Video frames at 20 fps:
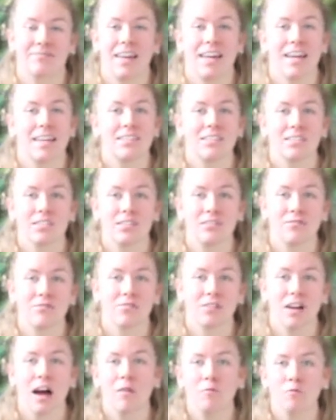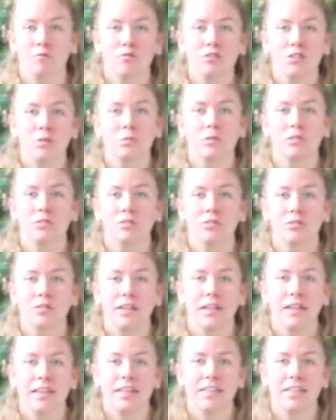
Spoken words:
any sort of comfortable